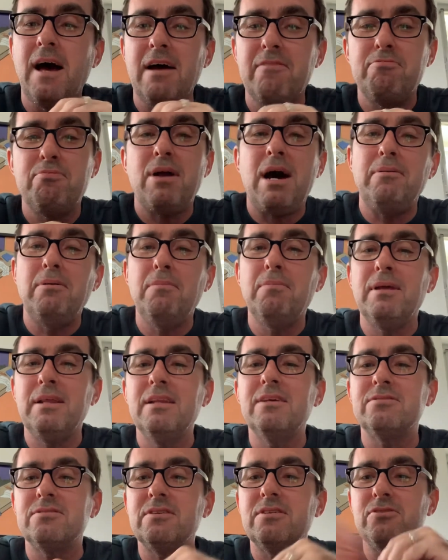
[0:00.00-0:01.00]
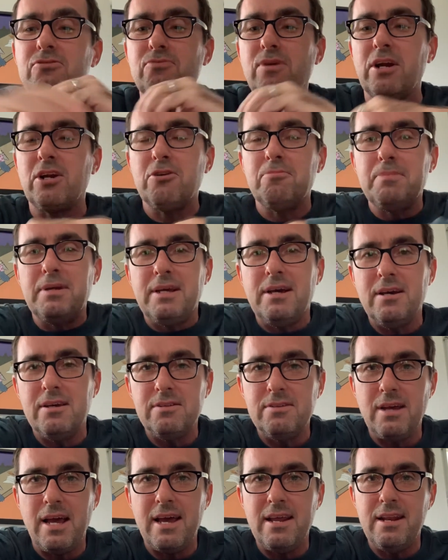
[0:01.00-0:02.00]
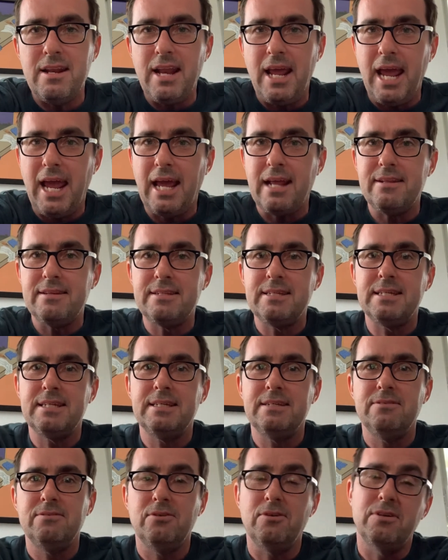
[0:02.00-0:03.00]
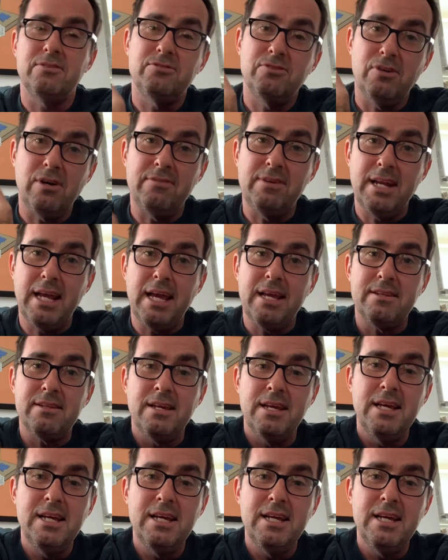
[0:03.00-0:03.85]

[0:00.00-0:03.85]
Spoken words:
I probably listened to this record because I had an aunt, or I still have an aunt.